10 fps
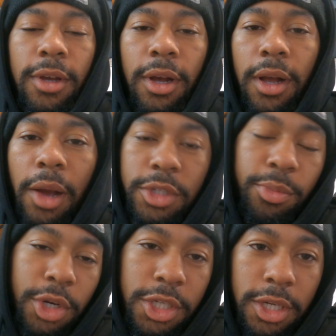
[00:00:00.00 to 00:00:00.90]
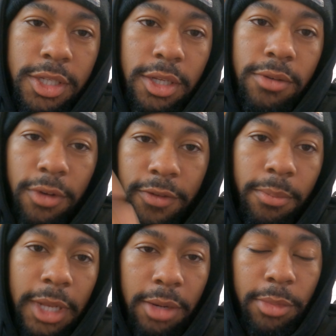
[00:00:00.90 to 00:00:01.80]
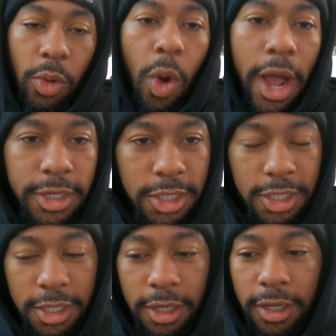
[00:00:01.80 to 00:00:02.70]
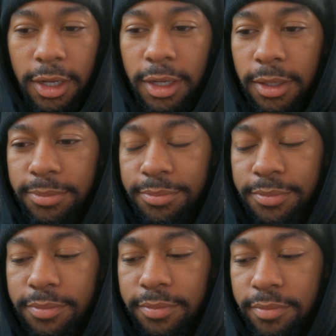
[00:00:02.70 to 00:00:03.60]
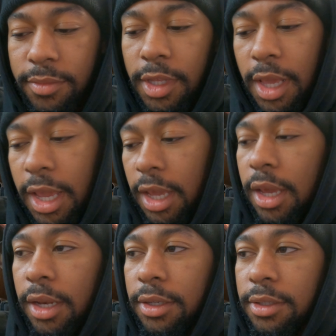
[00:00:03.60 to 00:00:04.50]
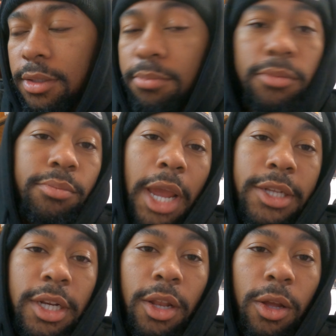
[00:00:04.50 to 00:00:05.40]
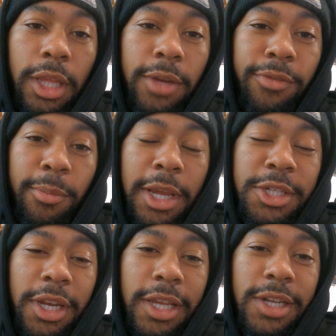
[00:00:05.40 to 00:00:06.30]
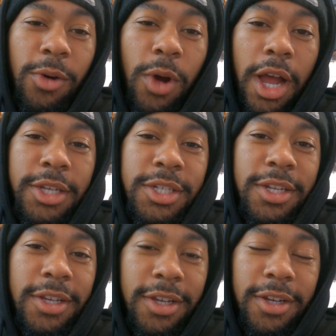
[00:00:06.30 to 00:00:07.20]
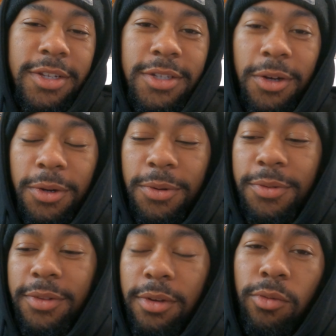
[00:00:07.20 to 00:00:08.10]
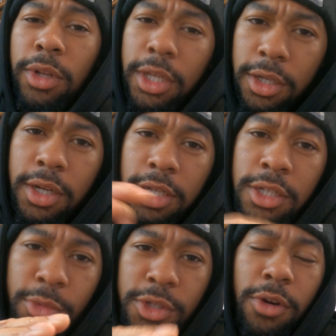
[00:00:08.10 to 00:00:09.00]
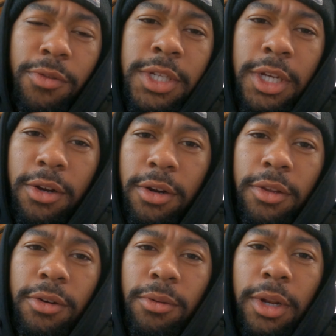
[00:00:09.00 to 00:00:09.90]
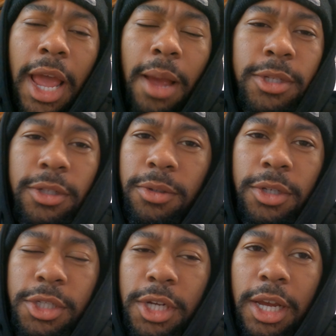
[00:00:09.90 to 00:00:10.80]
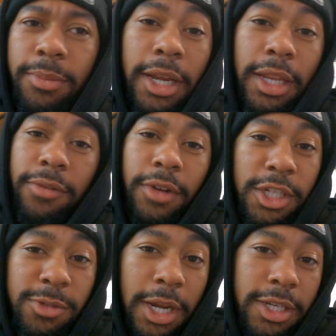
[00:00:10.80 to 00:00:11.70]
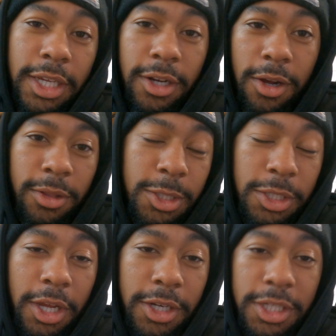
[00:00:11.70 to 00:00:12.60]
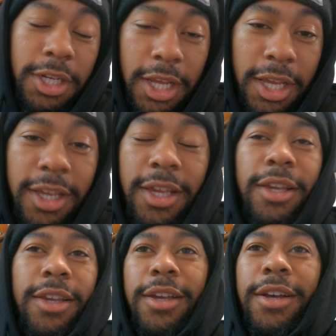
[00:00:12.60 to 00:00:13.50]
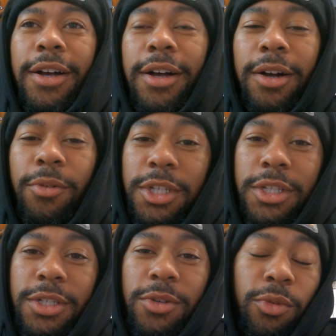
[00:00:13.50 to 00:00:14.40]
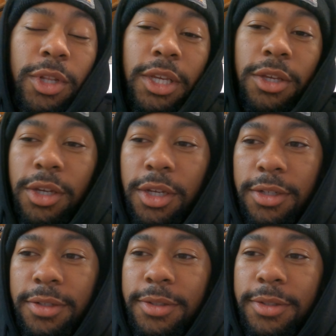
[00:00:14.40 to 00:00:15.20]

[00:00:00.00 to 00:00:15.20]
I was appreciative of him letting me watch and passing along the information as I watched. So really good customer service here. They're doing an absolute good job. I didn't even expect to get all this done today, which is really good